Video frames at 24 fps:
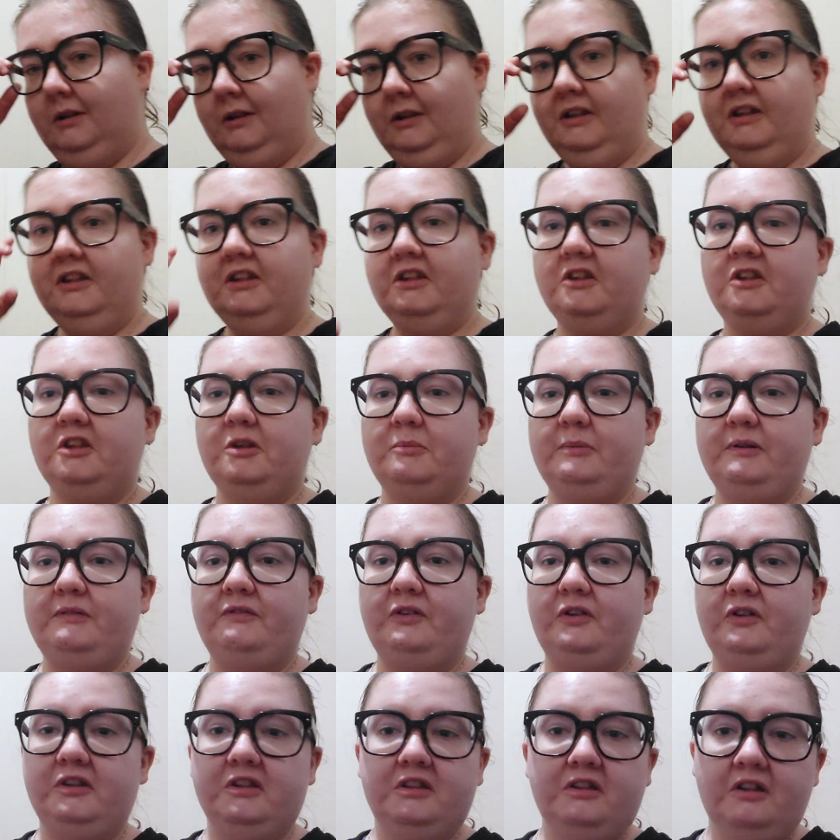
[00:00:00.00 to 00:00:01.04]
This is going to be
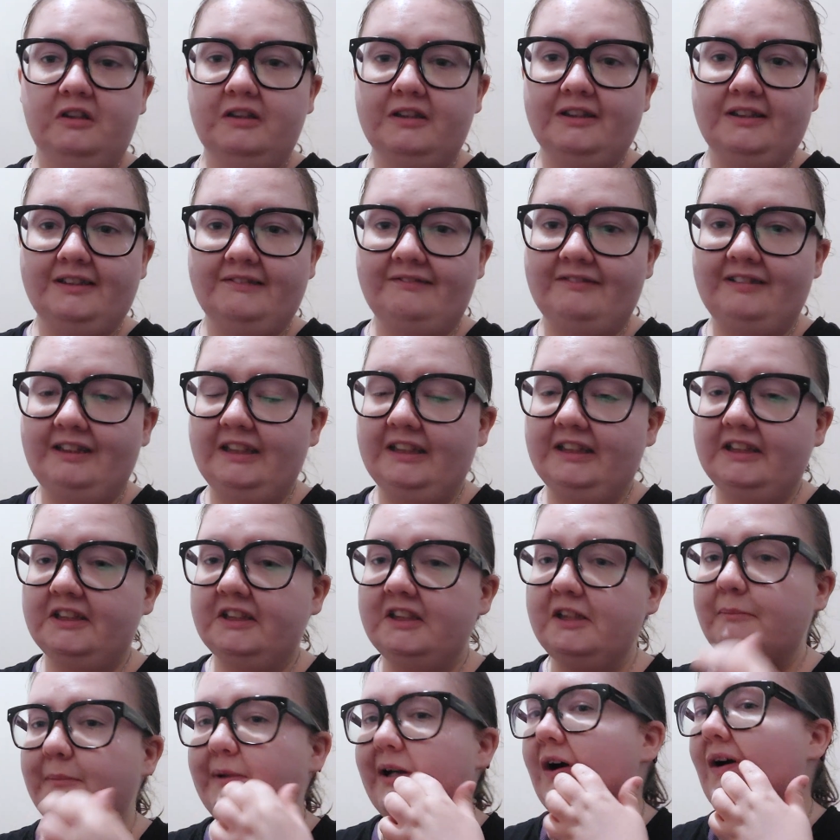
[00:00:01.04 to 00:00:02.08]
fun. You're not going to really
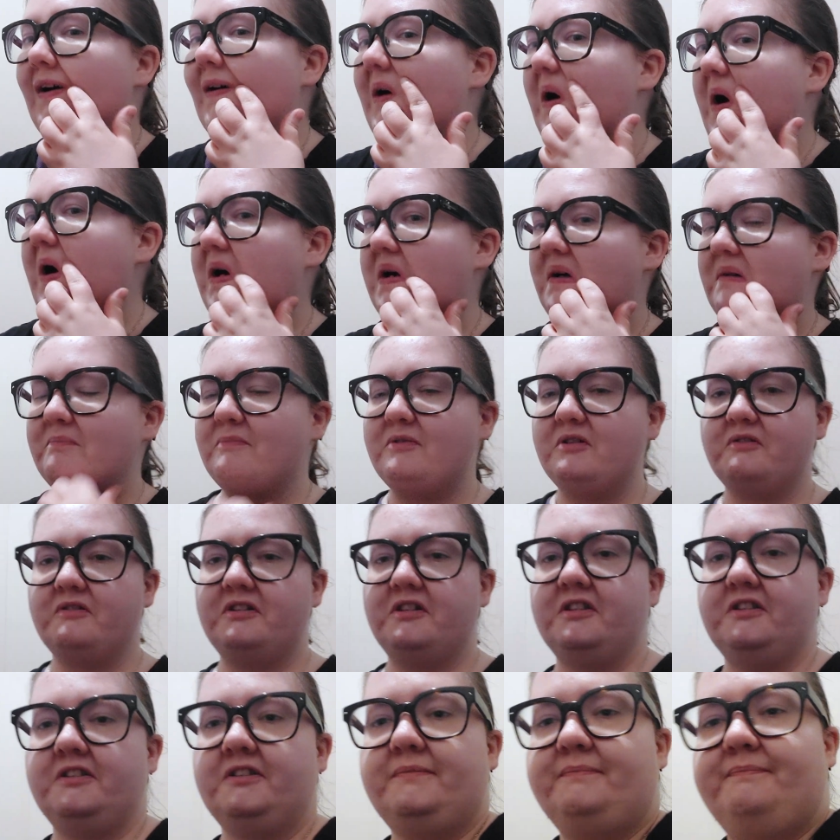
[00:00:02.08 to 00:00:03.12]
see me. Oh, I could move
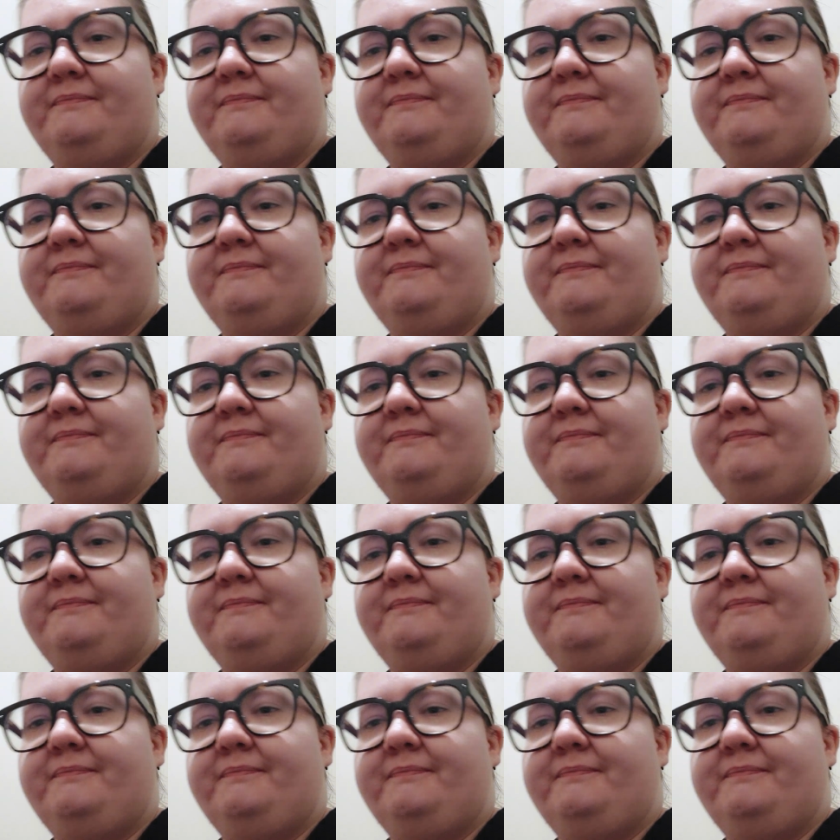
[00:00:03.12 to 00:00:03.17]
this.